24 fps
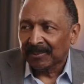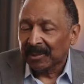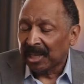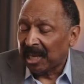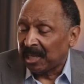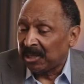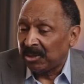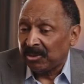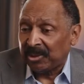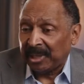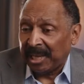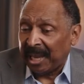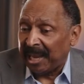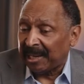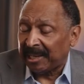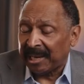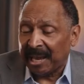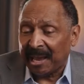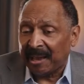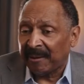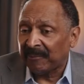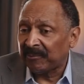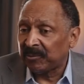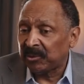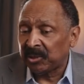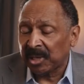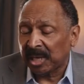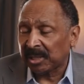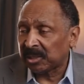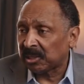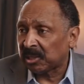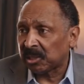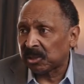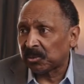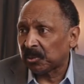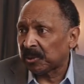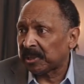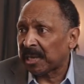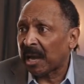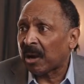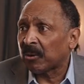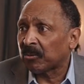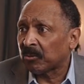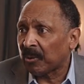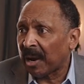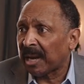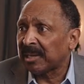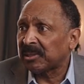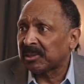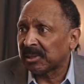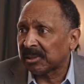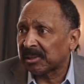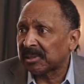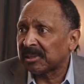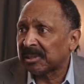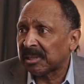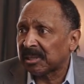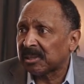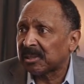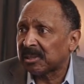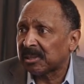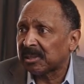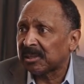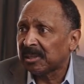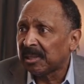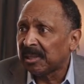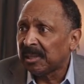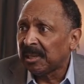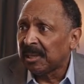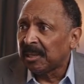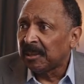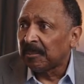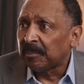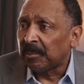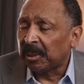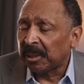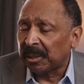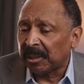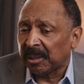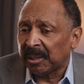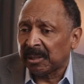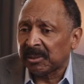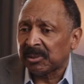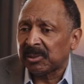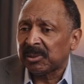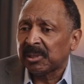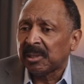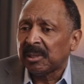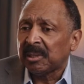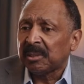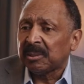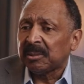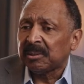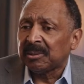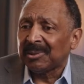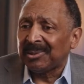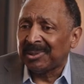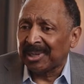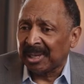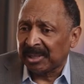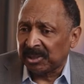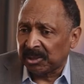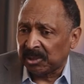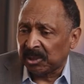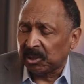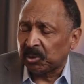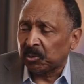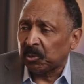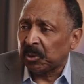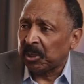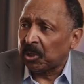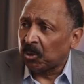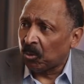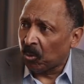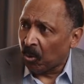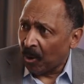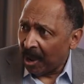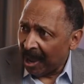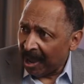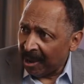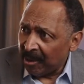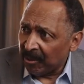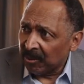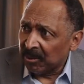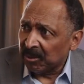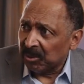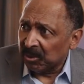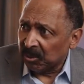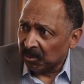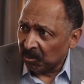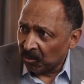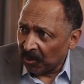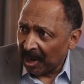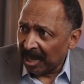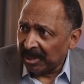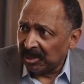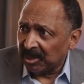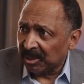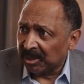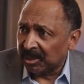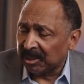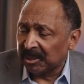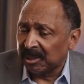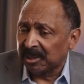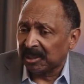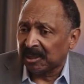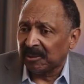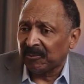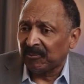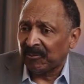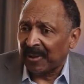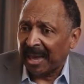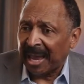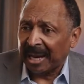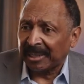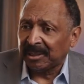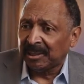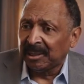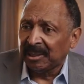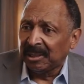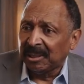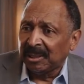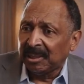And you can't have justice without righteousness, because justice requires righteousness. In fact,